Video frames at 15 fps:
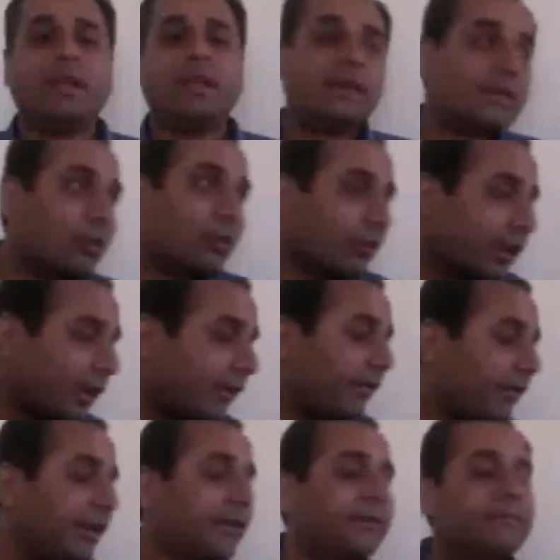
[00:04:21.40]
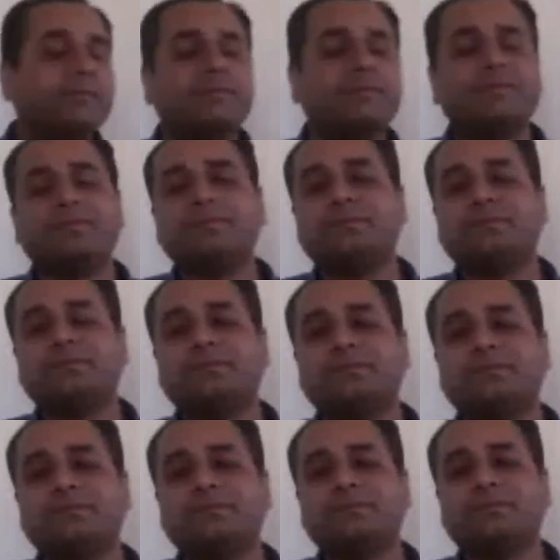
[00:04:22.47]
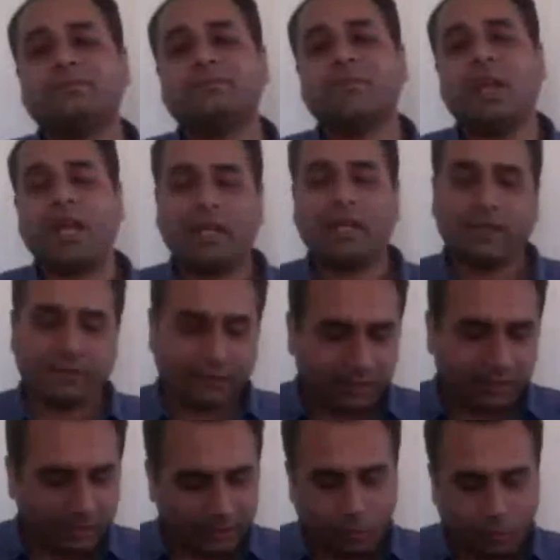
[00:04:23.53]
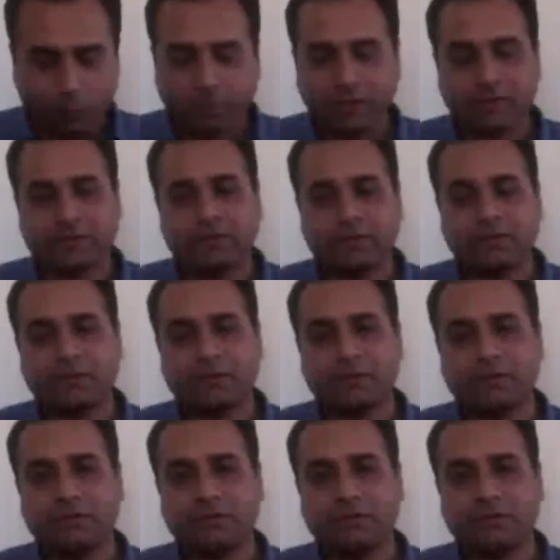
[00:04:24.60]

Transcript: He is looking away and he is really hopeless.